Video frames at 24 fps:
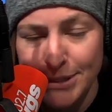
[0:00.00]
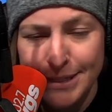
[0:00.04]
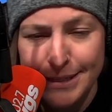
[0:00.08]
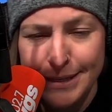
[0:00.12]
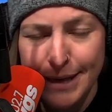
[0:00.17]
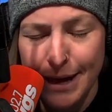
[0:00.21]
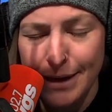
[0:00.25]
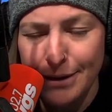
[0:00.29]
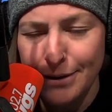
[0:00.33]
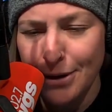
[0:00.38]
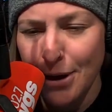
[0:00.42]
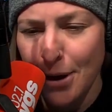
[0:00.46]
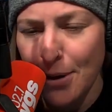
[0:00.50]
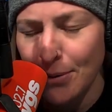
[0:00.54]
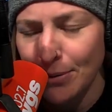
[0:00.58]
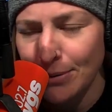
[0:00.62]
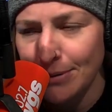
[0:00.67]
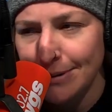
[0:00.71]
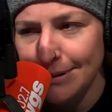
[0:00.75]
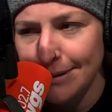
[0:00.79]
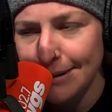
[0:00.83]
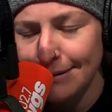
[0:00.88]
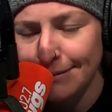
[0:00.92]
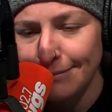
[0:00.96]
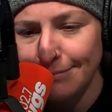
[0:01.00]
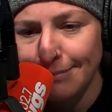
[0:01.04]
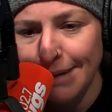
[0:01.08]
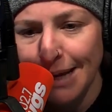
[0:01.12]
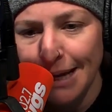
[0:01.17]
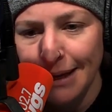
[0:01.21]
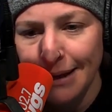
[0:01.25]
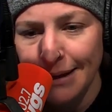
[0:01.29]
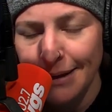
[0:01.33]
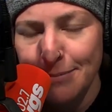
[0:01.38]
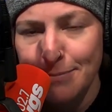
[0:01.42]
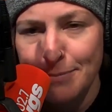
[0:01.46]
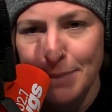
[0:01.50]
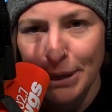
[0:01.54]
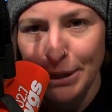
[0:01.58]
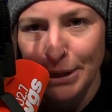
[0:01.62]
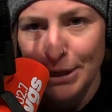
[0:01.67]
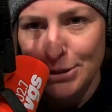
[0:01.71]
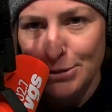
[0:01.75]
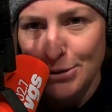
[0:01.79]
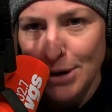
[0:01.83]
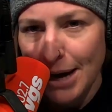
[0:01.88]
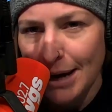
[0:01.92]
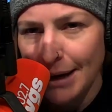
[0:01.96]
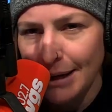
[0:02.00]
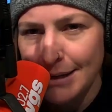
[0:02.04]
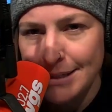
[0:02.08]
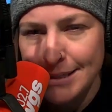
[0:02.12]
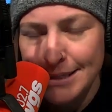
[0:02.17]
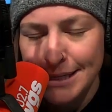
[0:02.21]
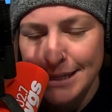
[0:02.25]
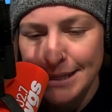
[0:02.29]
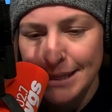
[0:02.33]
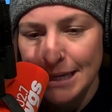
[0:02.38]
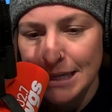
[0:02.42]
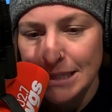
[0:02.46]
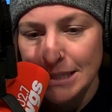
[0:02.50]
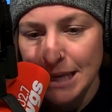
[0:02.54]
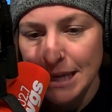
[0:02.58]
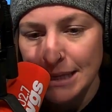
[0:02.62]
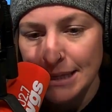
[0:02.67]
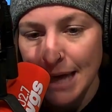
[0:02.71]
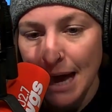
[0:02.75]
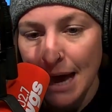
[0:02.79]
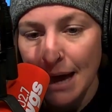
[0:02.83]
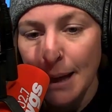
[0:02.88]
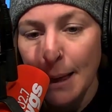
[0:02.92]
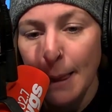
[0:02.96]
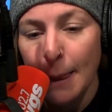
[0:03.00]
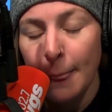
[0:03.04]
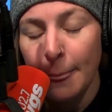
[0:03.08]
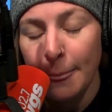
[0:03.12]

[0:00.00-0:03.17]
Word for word: He's got goats and bearded dragons and things like that.